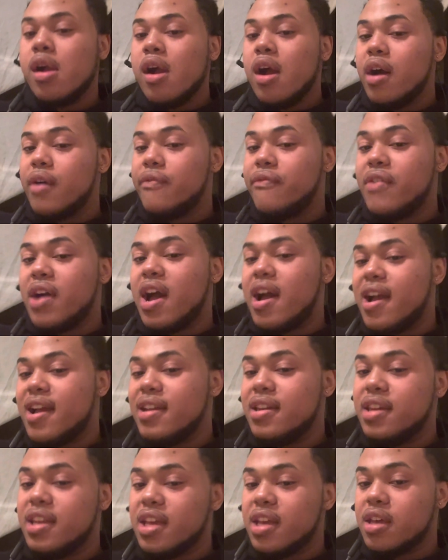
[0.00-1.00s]
a
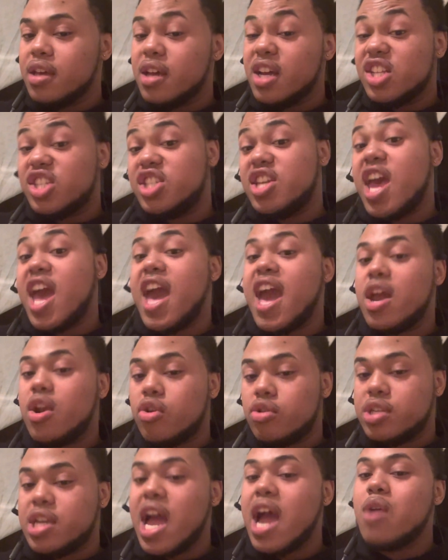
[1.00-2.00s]
fine nigga, a Chad
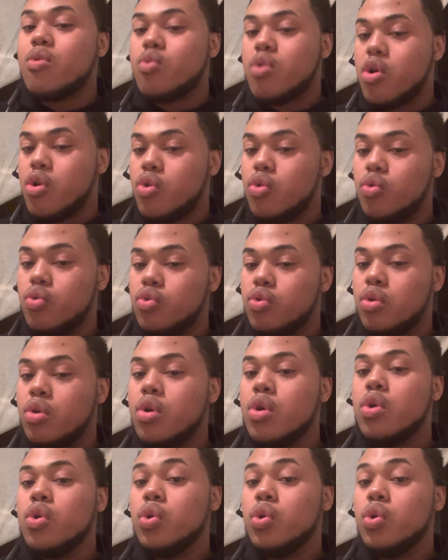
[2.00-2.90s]
or Tyrone,